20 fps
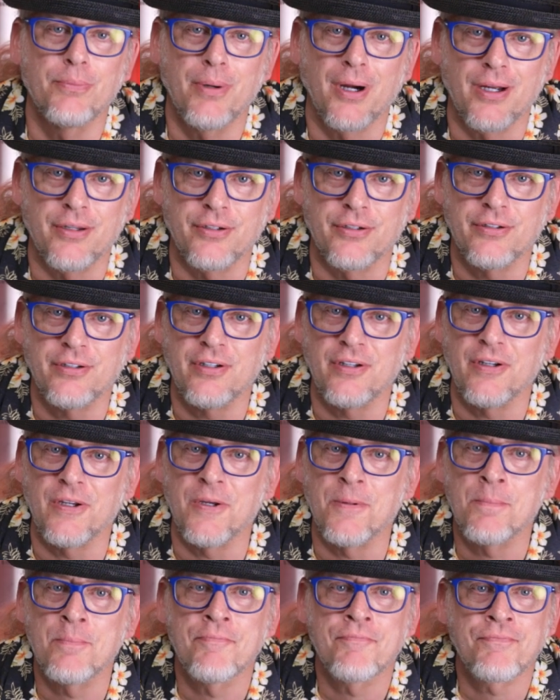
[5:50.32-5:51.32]
by the tea,
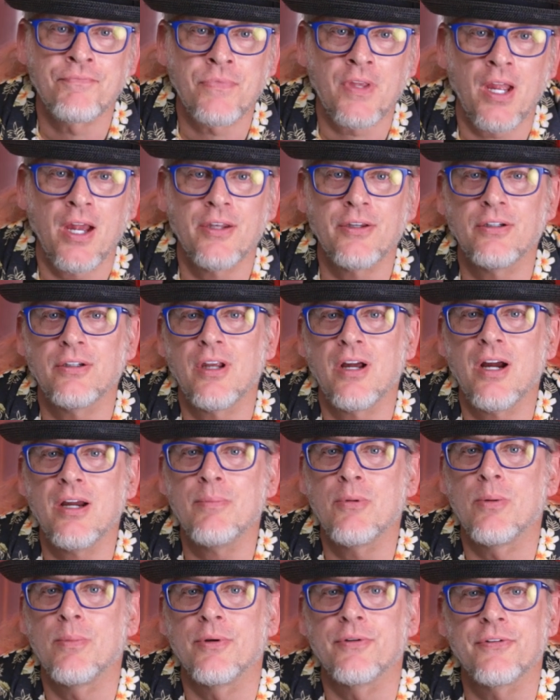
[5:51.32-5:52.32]
and the
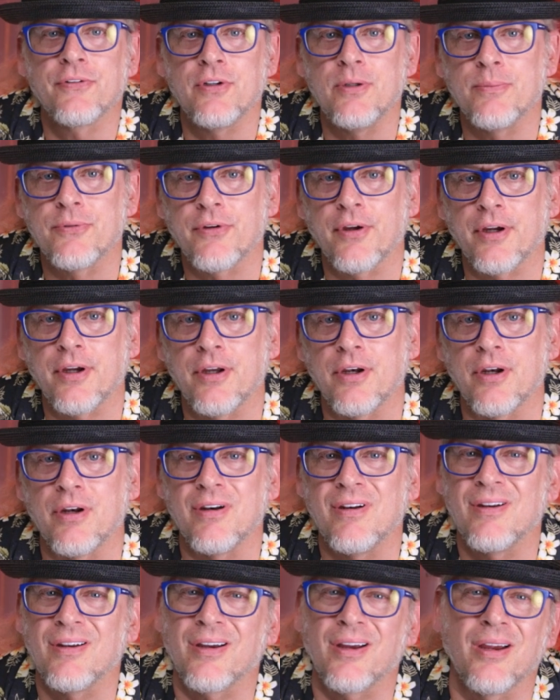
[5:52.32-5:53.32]
lime almost seems like
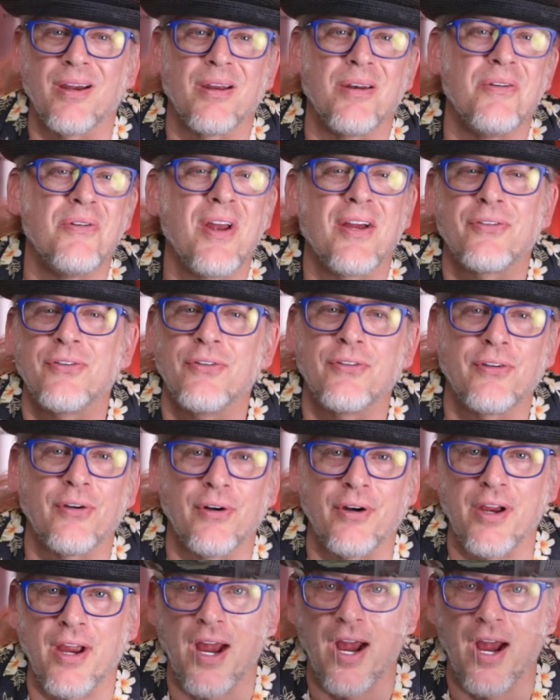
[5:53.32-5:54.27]
a necessary